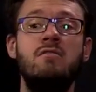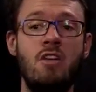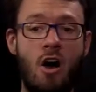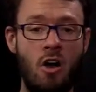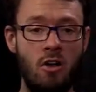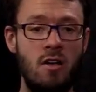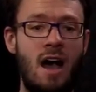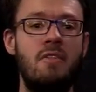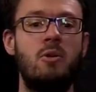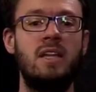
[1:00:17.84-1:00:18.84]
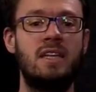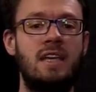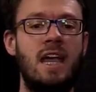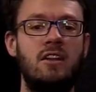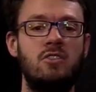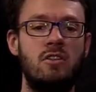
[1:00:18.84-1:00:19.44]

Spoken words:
No. Are there any negated